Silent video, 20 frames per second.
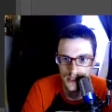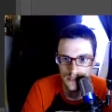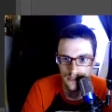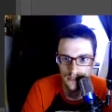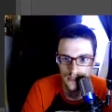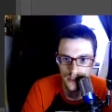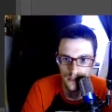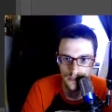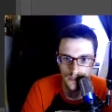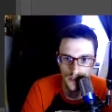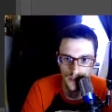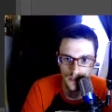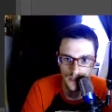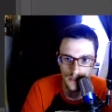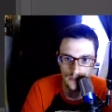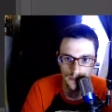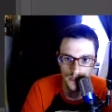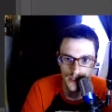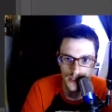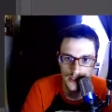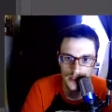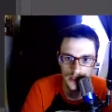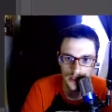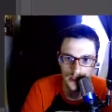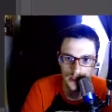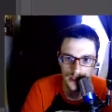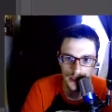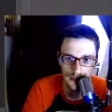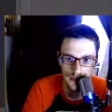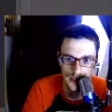The format baseline,
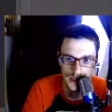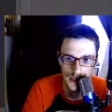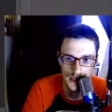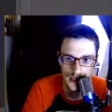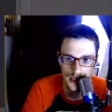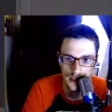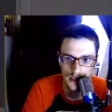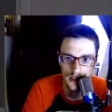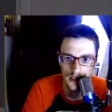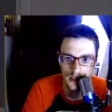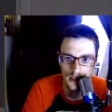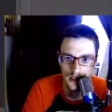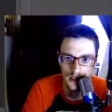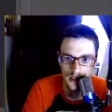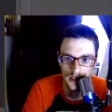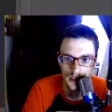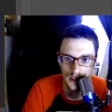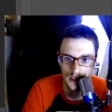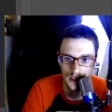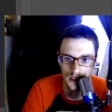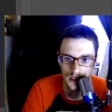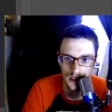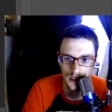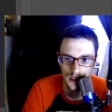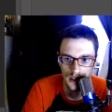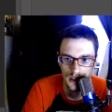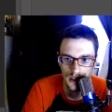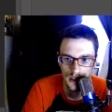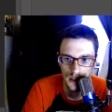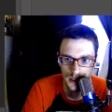keep it standard,
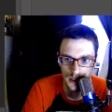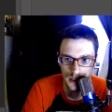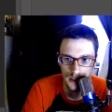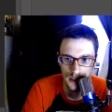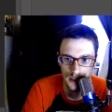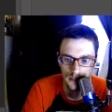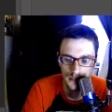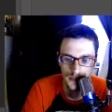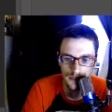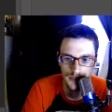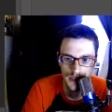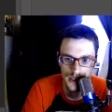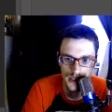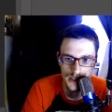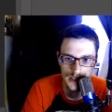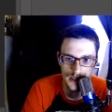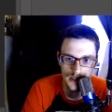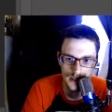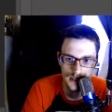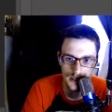or you can optimize it.